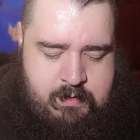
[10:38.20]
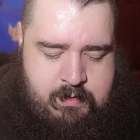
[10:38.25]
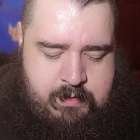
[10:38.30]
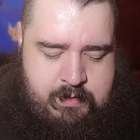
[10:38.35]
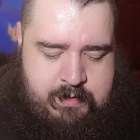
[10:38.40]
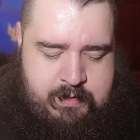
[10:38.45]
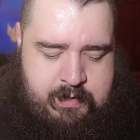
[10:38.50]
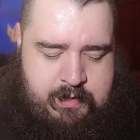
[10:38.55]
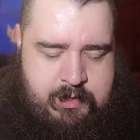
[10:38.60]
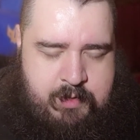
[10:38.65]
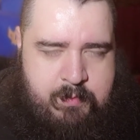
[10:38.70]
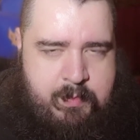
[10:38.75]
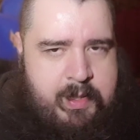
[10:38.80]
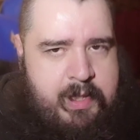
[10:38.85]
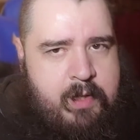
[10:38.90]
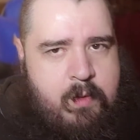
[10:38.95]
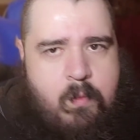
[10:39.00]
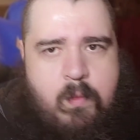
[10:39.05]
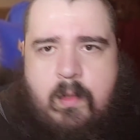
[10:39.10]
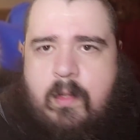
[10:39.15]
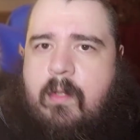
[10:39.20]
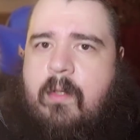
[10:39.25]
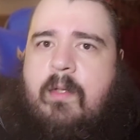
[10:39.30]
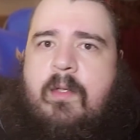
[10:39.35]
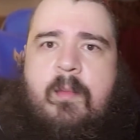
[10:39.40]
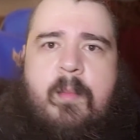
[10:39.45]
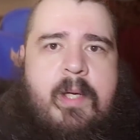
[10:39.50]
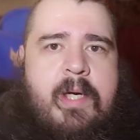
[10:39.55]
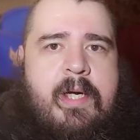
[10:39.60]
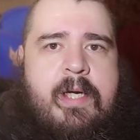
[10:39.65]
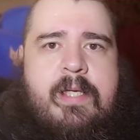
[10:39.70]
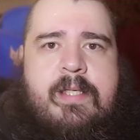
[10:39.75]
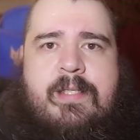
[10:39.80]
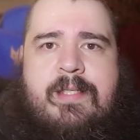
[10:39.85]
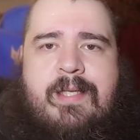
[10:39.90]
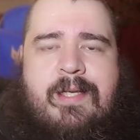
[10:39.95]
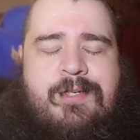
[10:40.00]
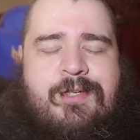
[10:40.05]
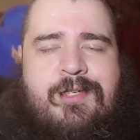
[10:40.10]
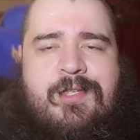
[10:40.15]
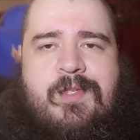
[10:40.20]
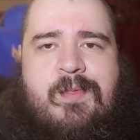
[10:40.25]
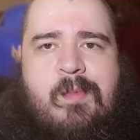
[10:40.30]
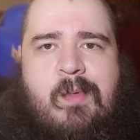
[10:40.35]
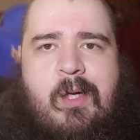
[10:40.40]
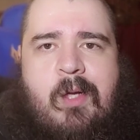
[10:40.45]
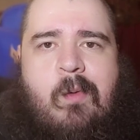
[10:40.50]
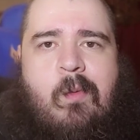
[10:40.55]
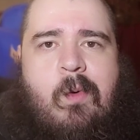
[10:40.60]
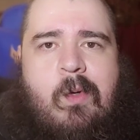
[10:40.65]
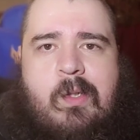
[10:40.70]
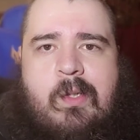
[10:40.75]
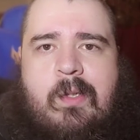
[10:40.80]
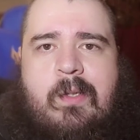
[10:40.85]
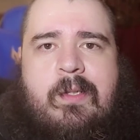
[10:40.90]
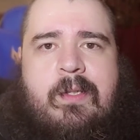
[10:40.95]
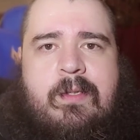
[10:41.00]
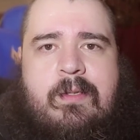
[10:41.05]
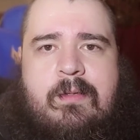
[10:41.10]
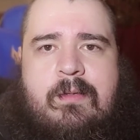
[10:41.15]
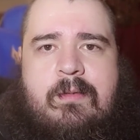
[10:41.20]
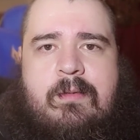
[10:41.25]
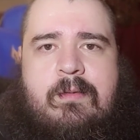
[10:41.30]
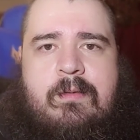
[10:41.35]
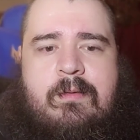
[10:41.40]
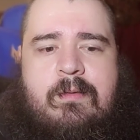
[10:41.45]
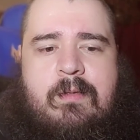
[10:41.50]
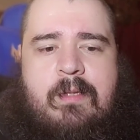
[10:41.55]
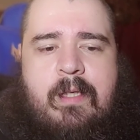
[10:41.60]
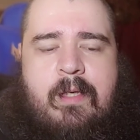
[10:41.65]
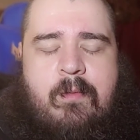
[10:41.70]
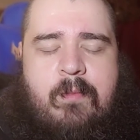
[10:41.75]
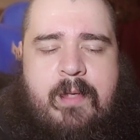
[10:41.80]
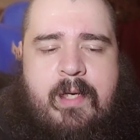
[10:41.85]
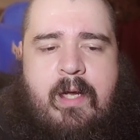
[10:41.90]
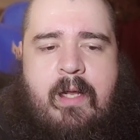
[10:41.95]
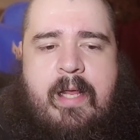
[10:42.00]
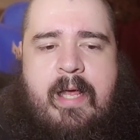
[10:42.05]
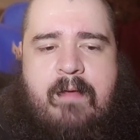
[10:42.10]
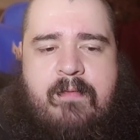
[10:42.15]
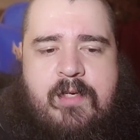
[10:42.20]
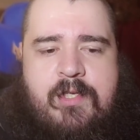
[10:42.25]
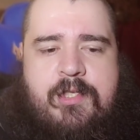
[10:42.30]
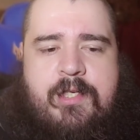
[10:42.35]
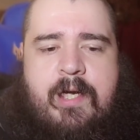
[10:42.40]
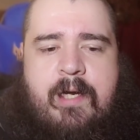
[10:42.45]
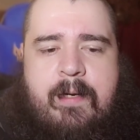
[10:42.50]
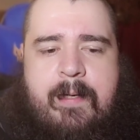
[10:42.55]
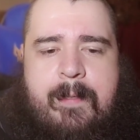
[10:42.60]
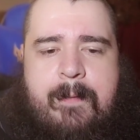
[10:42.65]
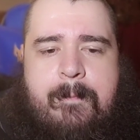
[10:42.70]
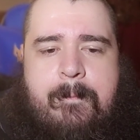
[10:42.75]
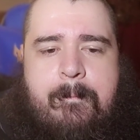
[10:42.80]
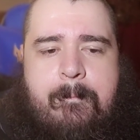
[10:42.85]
It's such a big world, but it is such a small world. And we all have to share it.